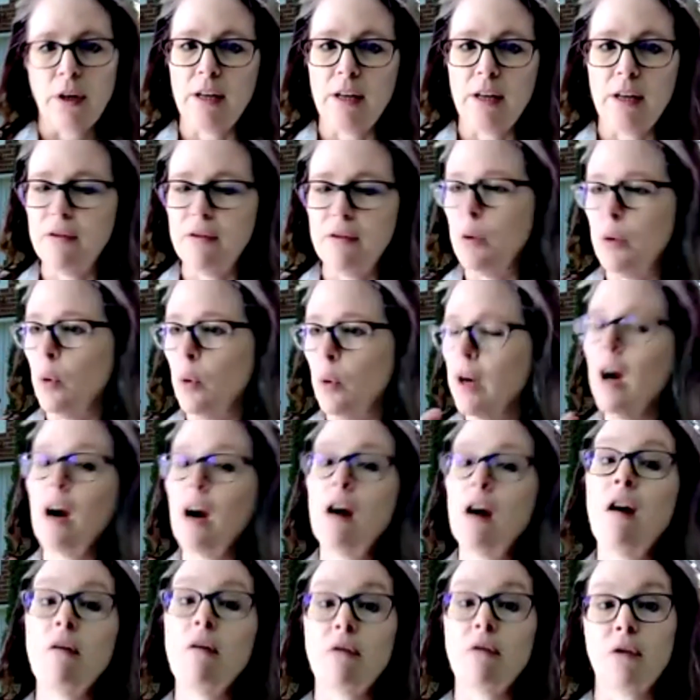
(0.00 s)
if you are not
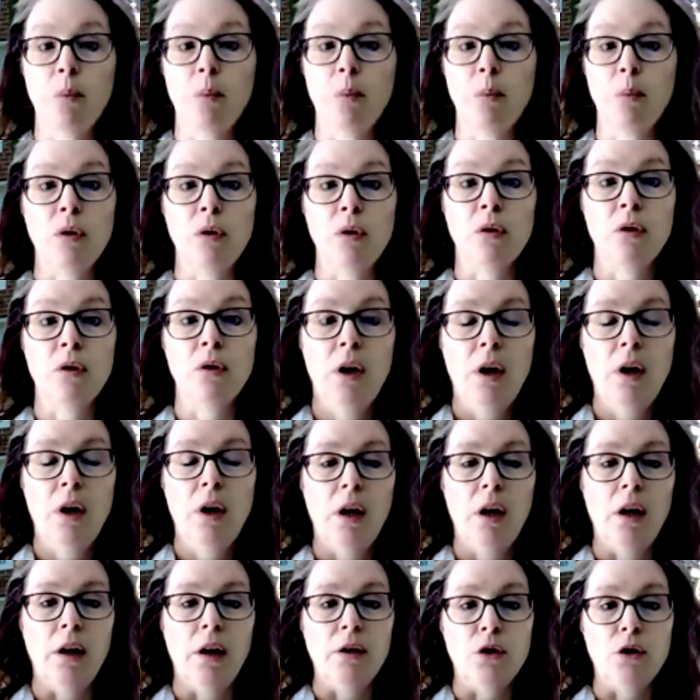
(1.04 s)
comfortable
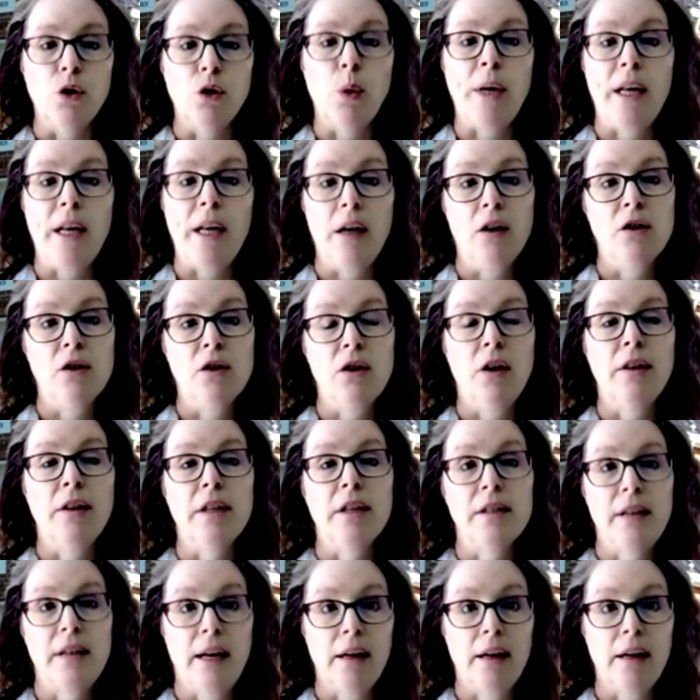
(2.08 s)
uh, joining us on the